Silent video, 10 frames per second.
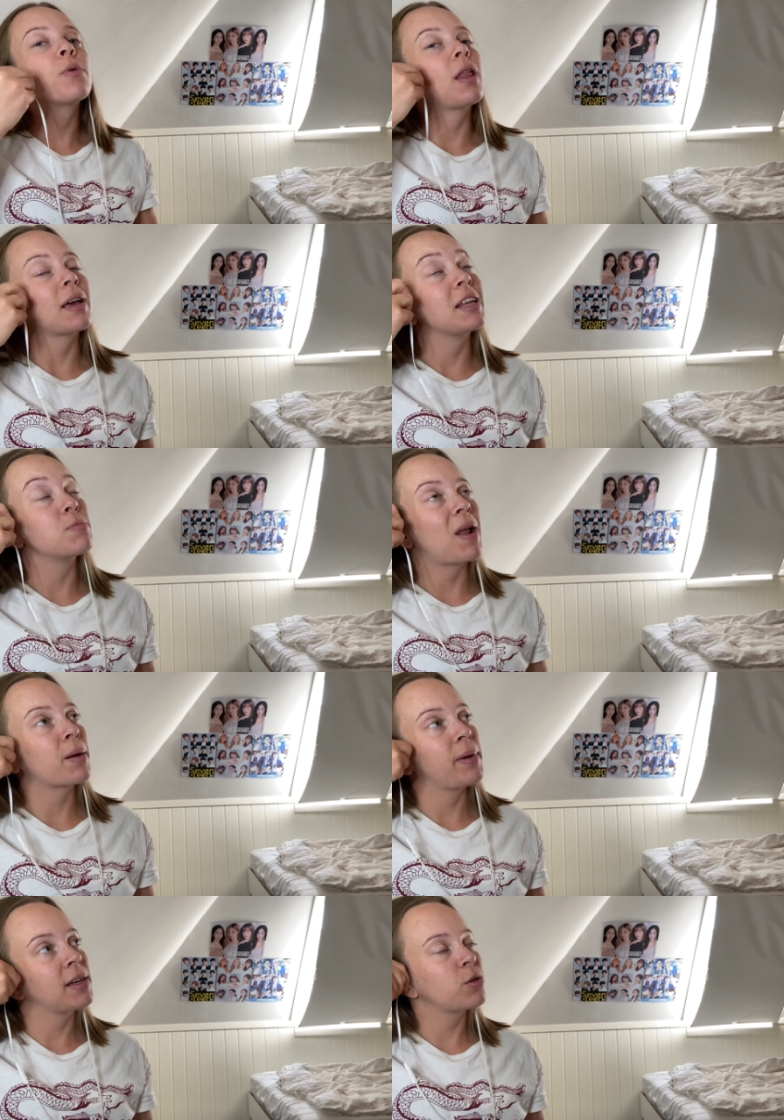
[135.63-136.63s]
But like it's
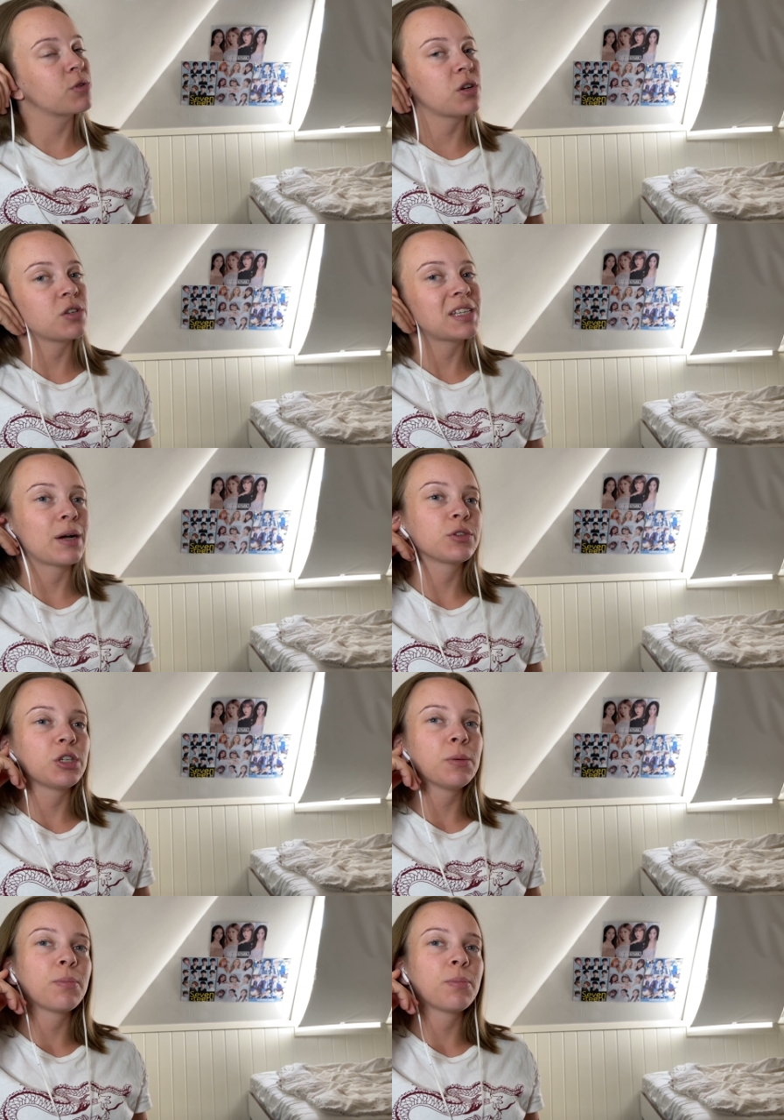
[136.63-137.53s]
Blackpink, so it's gonna sound good.